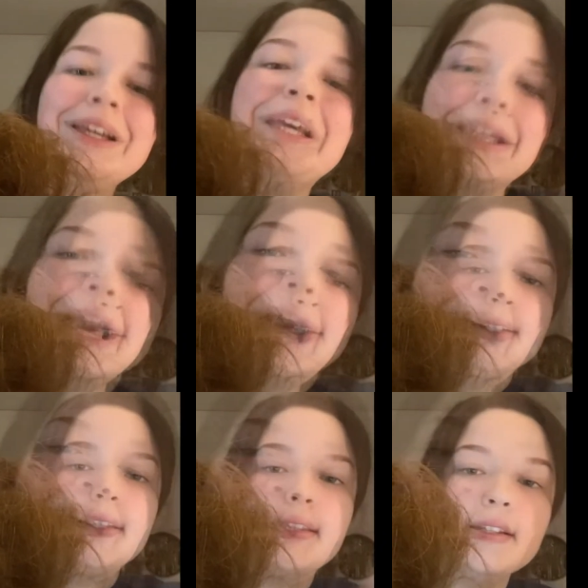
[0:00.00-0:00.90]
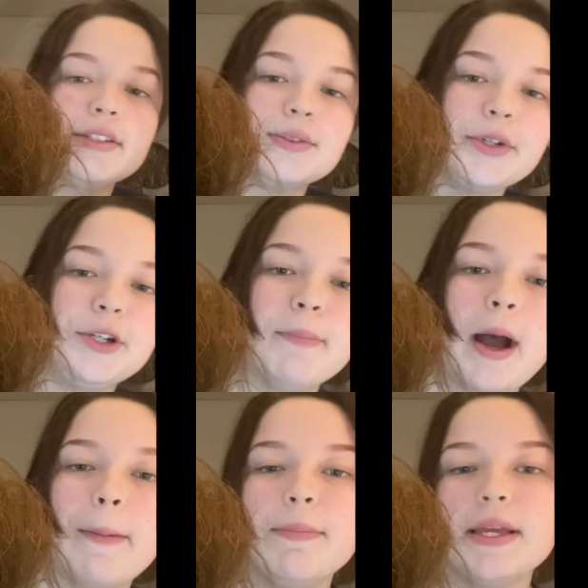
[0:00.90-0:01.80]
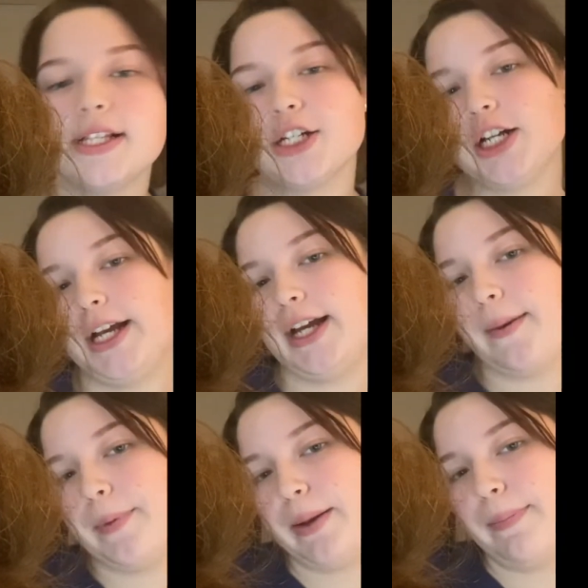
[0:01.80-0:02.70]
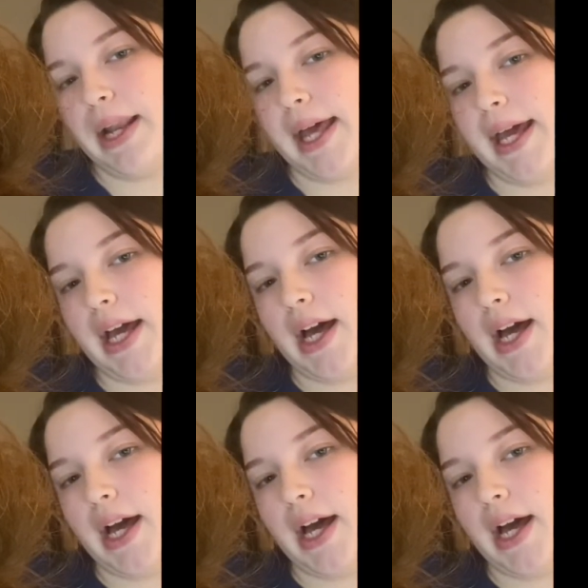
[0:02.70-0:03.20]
Yeah, these are where your bobby pins are gonna come into play.